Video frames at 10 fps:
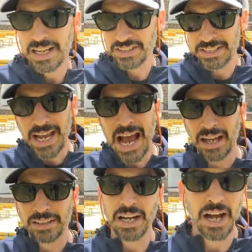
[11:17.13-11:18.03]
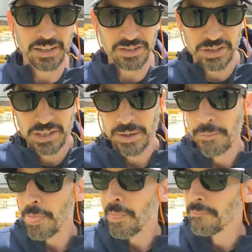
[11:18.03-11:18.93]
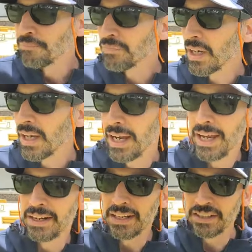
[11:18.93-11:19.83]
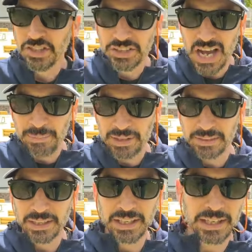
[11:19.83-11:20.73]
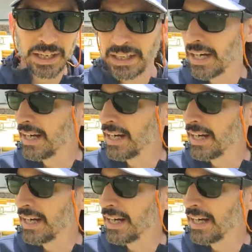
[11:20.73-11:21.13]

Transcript: said, yeah, it does. And it just got me thinking, and